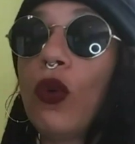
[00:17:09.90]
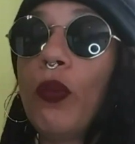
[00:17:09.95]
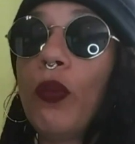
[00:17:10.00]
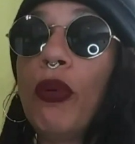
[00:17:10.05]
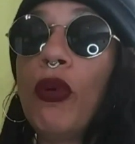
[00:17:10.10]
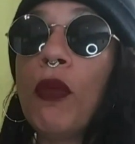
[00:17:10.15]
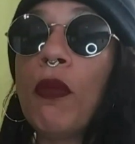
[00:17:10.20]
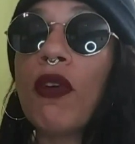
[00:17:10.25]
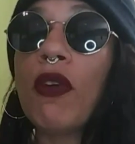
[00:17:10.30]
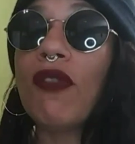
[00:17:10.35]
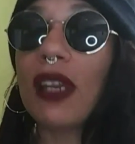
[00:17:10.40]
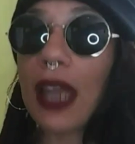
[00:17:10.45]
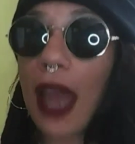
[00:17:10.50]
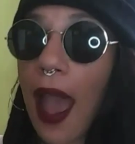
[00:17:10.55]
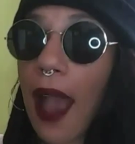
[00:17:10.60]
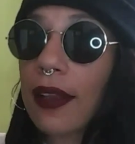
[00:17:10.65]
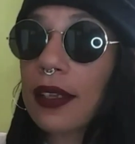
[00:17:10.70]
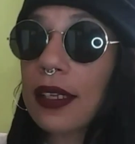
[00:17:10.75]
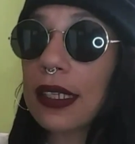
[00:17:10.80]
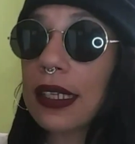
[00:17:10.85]
Boomer
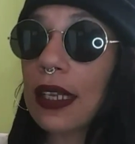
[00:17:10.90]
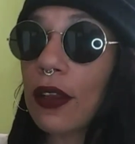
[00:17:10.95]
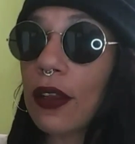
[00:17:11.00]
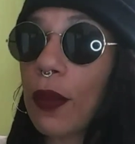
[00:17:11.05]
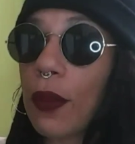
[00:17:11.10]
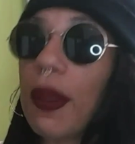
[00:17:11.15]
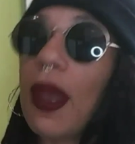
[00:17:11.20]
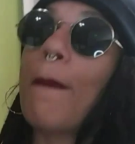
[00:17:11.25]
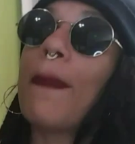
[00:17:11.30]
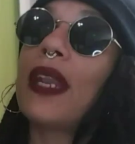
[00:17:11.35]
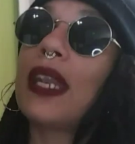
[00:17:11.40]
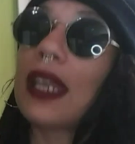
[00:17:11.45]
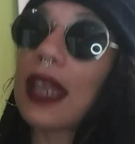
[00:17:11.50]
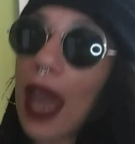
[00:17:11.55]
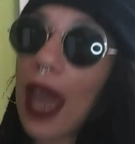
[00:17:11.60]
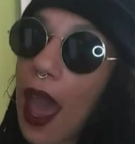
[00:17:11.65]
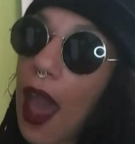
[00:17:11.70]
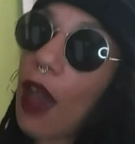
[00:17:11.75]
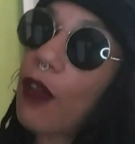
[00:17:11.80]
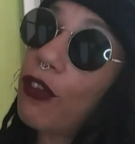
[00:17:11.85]
relaxes a little bit, but
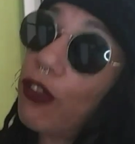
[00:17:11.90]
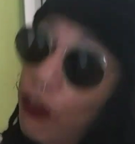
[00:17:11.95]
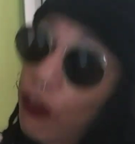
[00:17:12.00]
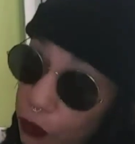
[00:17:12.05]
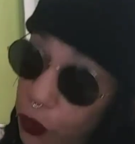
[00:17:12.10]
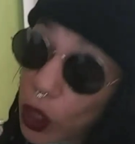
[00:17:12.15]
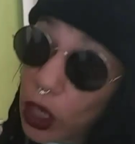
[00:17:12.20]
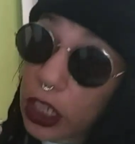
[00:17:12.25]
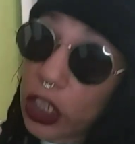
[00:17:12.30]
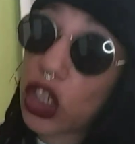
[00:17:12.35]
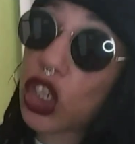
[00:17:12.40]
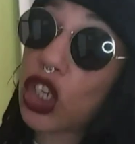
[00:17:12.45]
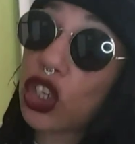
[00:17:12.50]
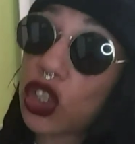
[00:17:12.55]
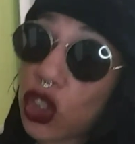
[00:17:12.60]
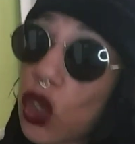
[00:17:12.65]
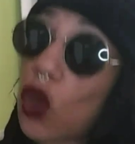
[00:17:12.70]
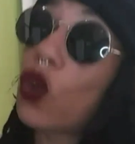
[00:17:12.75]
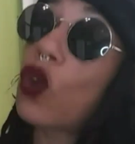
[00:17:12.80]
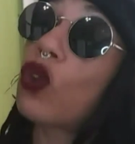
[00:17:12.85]
not fully. She
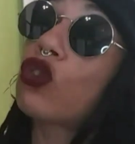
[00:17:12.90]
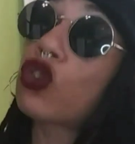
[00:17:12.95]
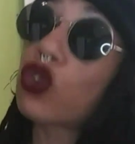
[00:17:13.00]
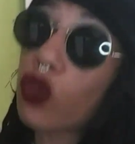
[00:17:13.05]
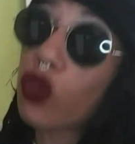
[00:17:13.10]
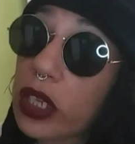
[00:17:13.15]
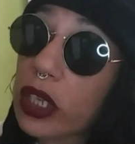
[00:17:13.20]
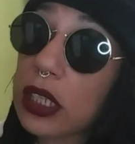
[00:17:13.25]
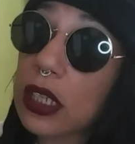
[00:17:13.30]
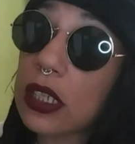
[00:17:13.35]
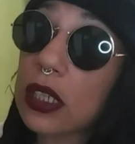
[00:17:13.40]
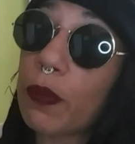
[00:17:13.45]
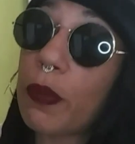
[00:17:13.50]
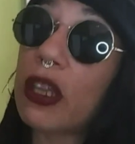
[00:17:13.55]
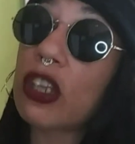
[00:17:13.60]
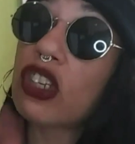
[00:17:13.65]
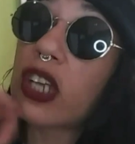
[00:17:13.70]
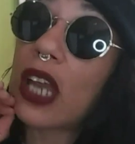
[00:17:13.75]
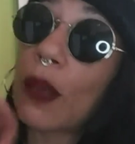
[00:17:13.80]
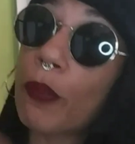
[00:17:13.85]
still don't trust this
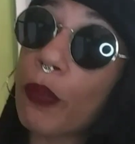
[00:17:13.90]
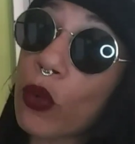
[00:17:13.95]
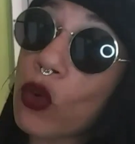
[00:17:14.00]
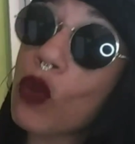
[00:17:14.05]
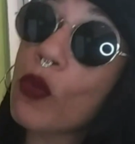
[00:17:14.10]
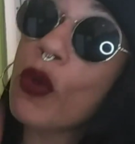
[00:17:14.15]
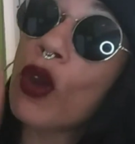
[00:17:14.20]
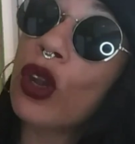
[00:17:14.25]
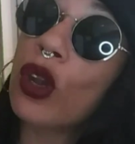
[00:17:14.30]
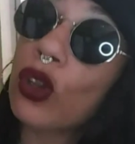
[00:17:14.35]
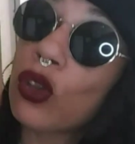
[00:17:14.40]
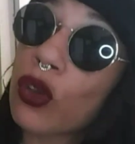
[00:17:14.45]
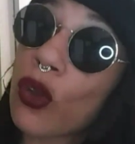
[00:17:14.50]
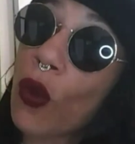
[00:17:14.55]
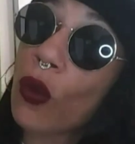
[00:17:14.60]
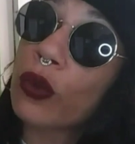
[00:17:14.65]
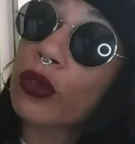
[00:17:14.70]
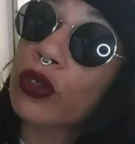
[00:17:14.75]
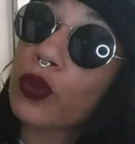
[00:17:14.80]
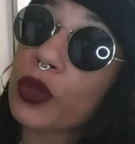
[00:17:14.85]
bitch. Like, Boomer
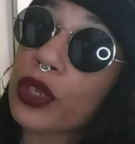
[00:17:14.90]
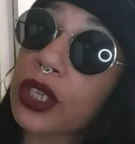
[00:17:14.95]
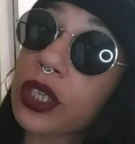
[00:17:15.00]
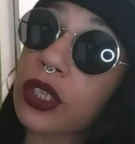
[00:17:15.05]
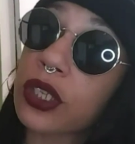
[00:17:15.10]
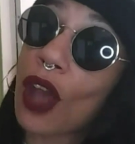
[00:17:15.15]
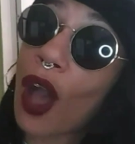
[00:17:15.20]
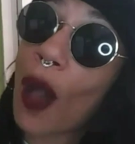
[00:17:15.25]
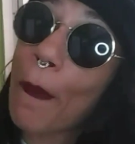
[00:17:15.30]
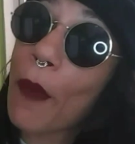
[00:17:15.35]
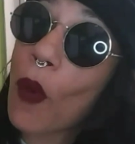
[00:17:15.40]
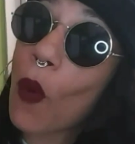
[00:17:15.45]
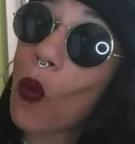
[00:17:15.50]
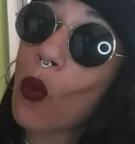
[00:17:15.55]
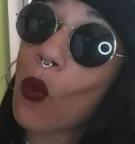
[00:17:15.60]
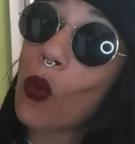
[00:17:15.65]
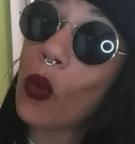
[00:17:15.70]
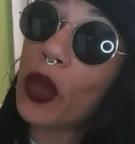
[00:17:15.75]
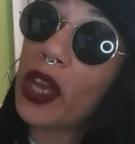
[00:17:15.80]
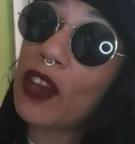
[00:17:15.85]
knows what's up
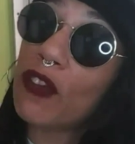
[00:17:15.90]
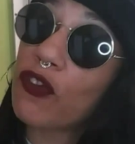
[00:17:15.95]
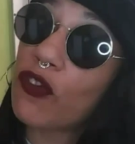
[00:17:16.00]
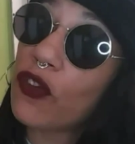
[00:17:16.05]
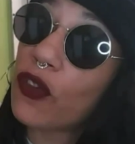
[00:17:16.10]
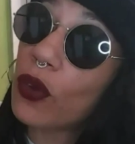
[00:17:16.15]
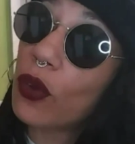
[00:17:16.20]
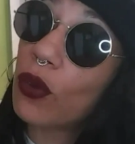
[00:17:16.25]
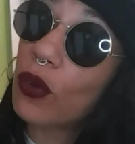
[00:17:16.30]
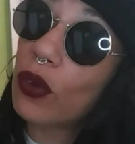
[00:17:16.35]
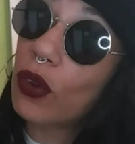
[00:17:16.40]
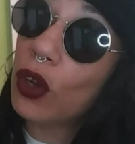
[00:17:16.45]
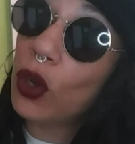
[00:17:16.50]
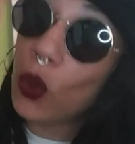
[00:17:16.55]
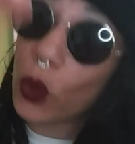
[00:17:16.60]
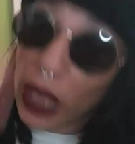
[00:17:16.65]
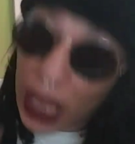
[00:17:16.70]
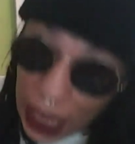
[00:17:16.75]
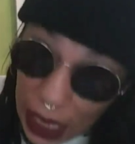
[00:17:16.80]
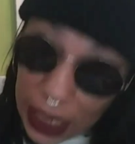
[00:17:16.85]
with
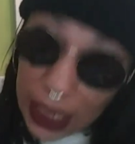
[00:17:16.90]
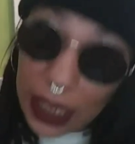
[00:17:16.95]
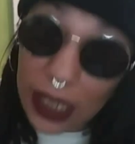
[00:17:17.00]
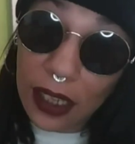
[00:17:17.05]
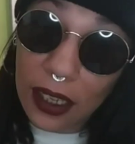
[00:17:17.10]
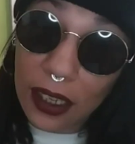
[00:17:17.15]
Lou Kelly.